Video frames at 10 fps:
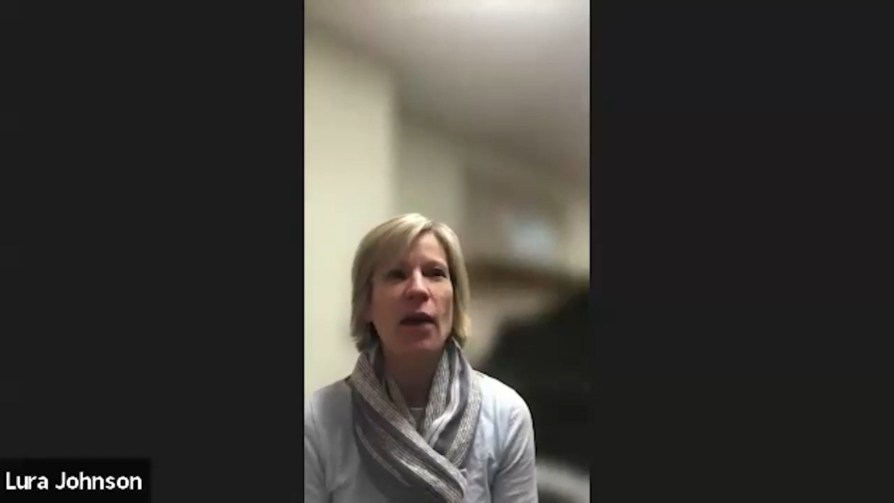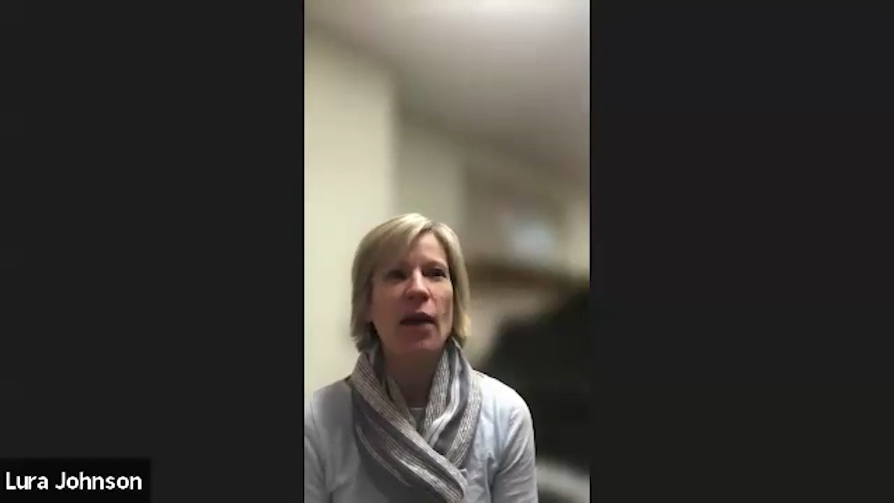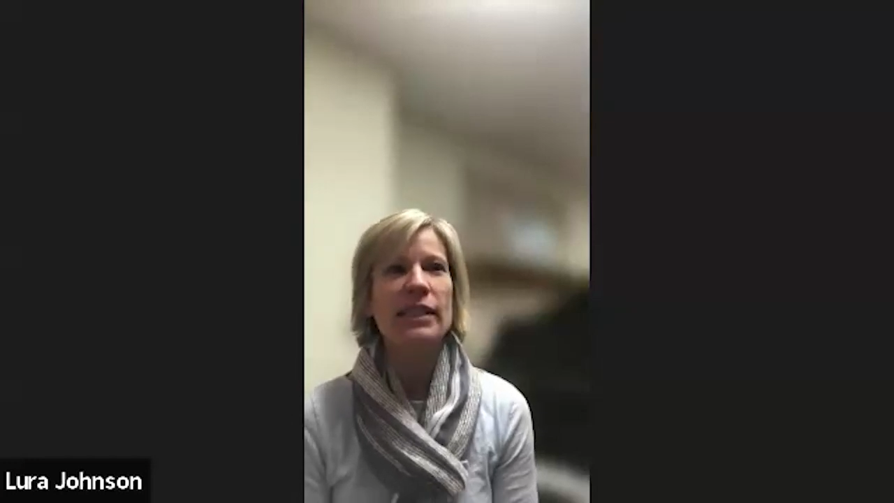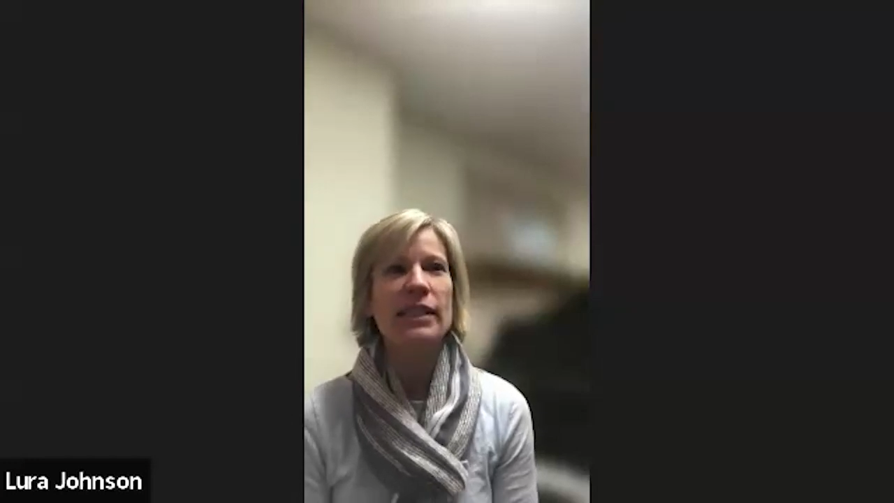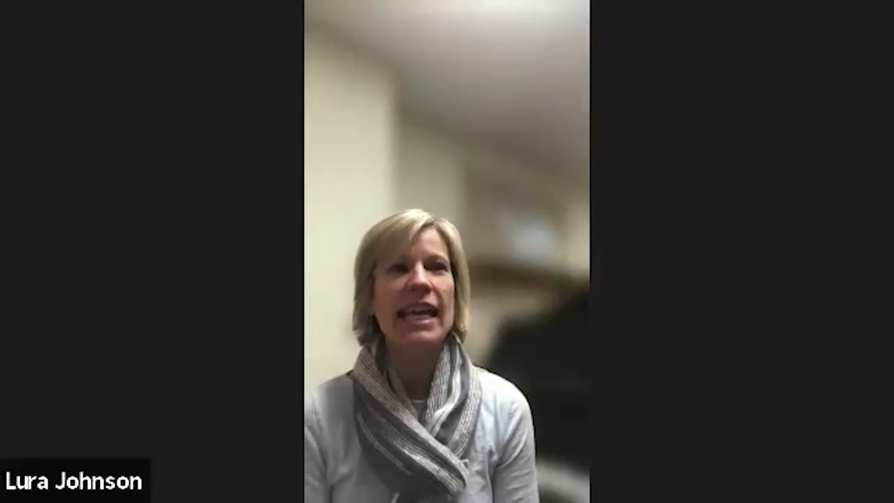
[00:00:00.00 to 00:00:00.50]
I
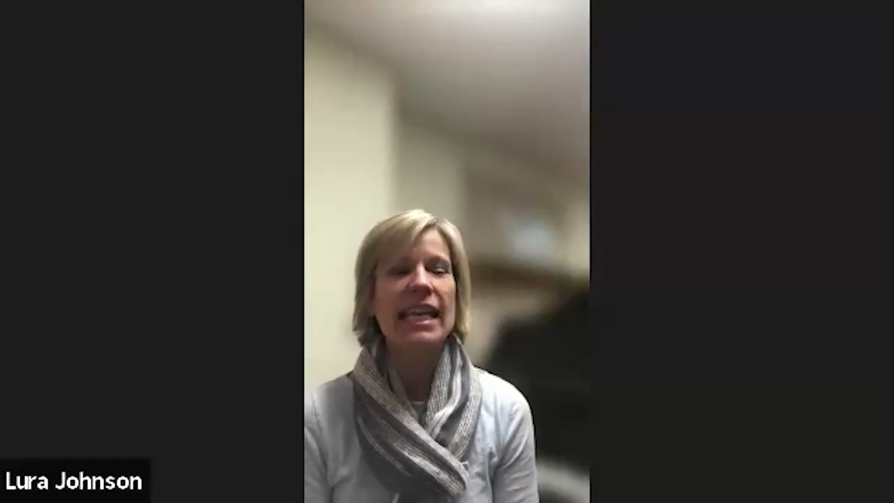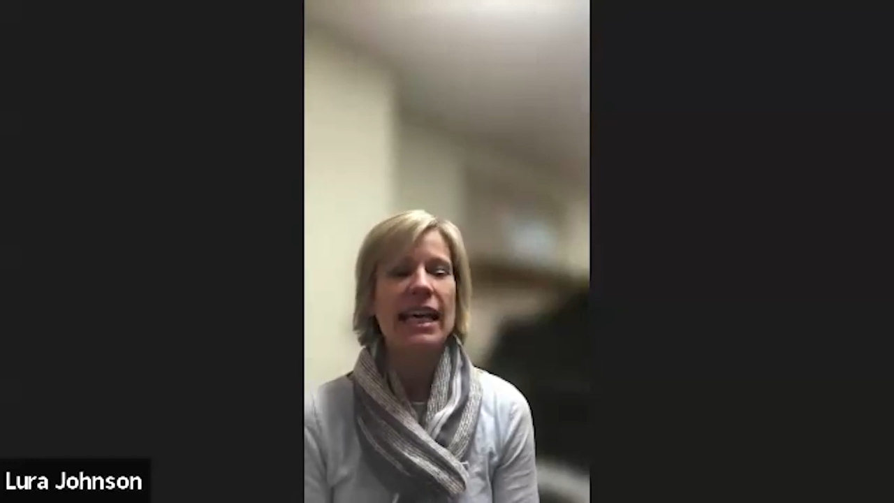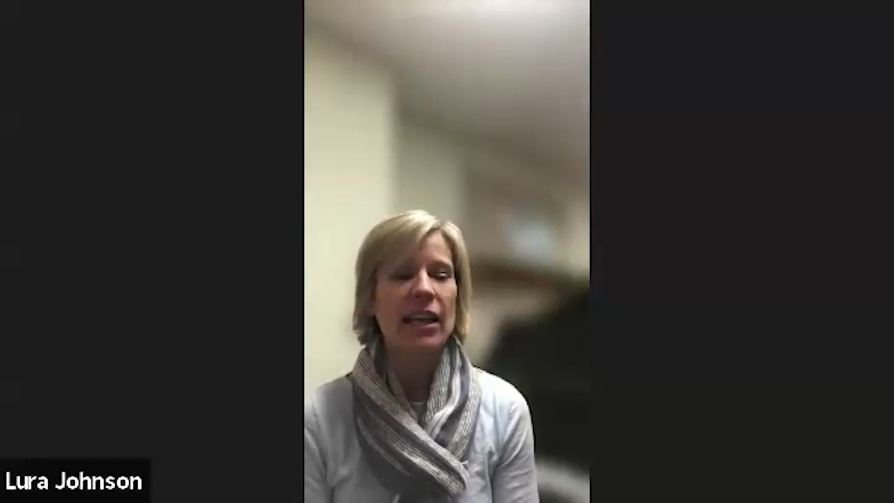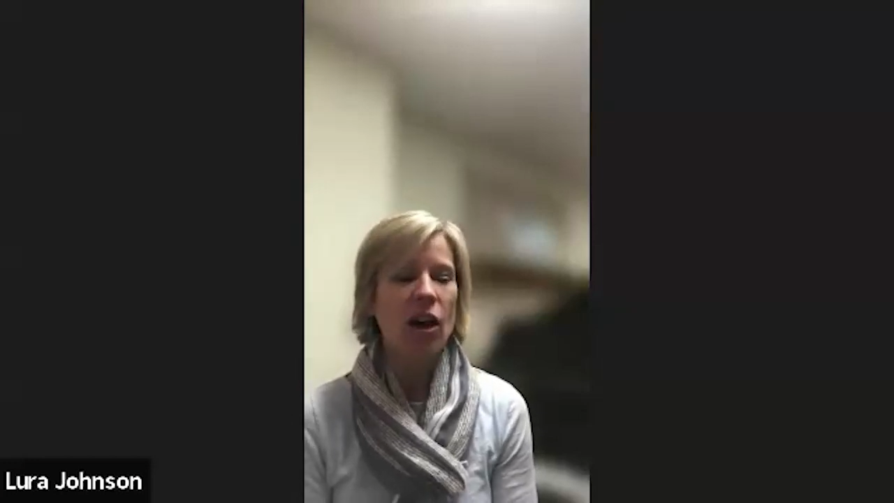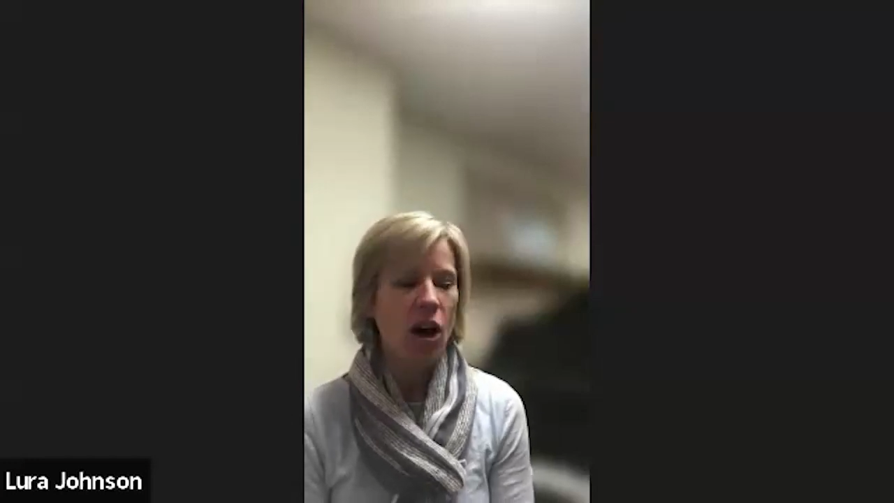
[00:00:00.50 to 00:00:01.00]
would say
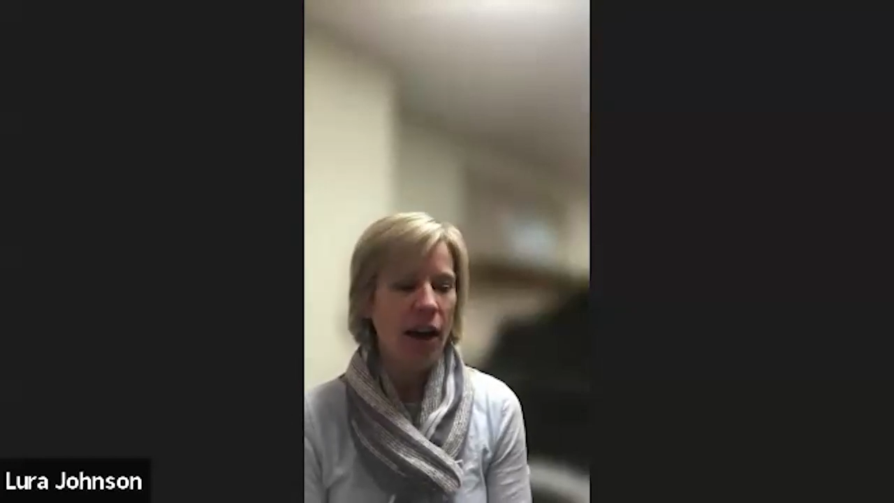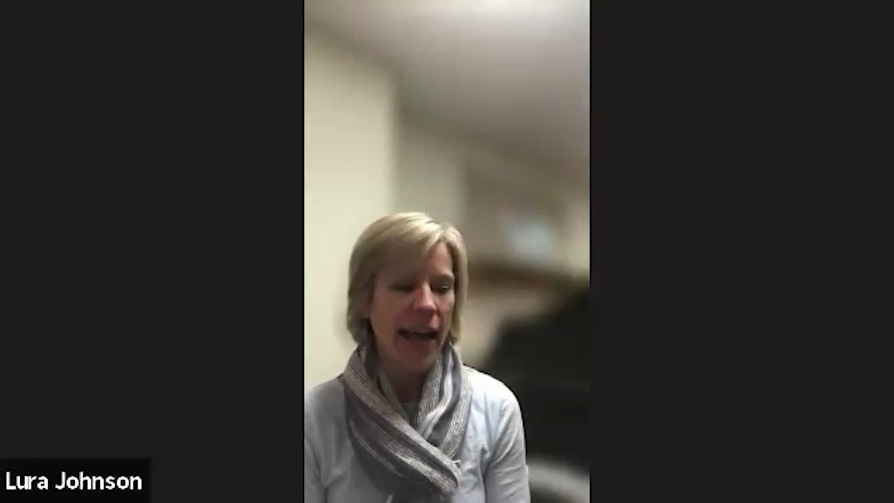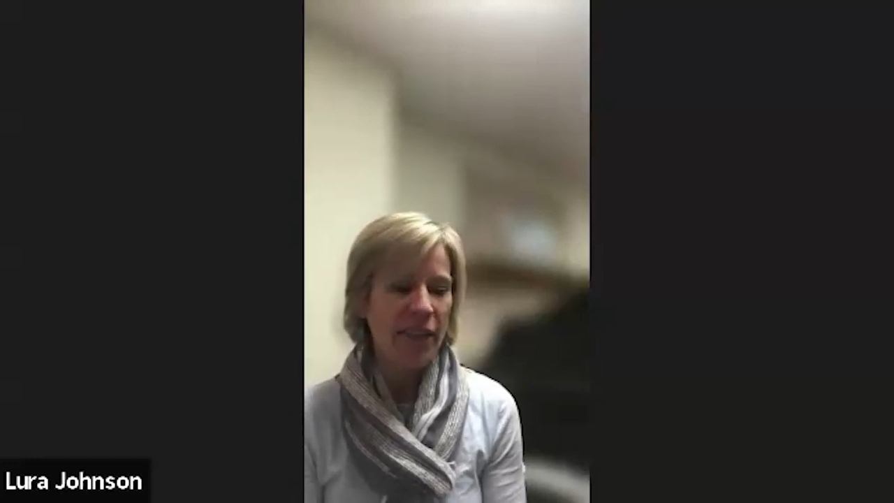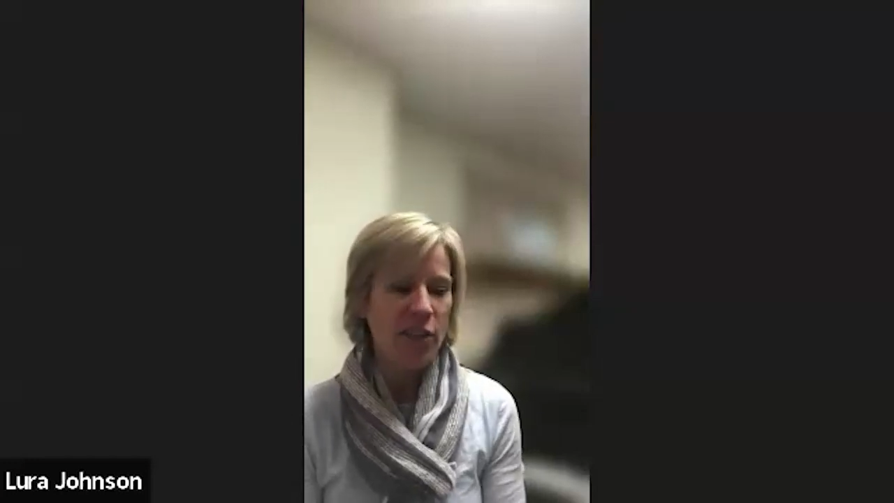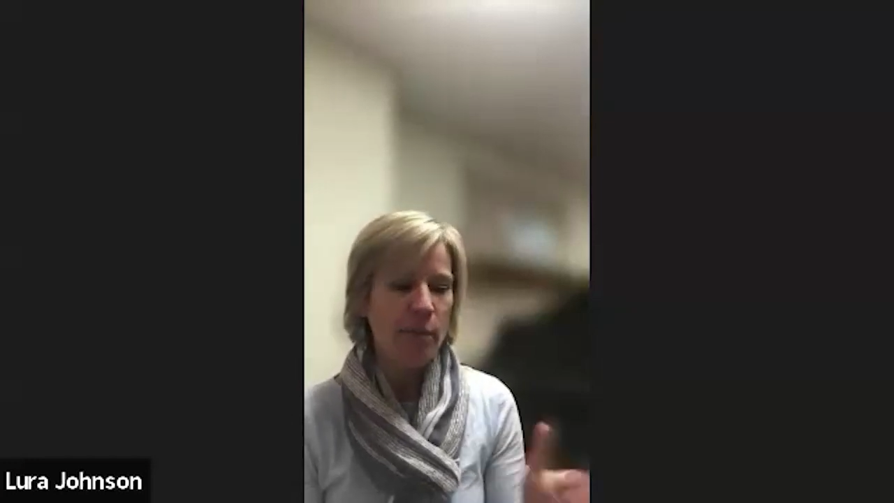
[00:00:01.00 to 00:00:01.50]
that
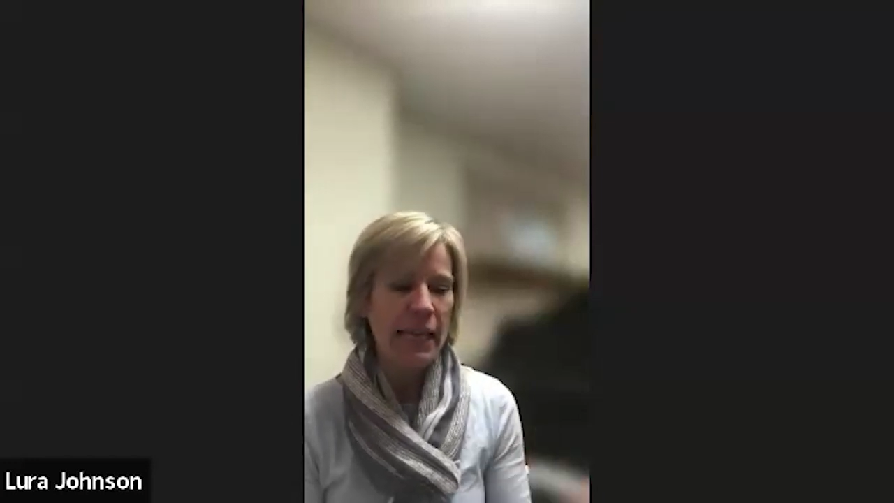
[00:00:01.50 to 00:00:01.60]
at the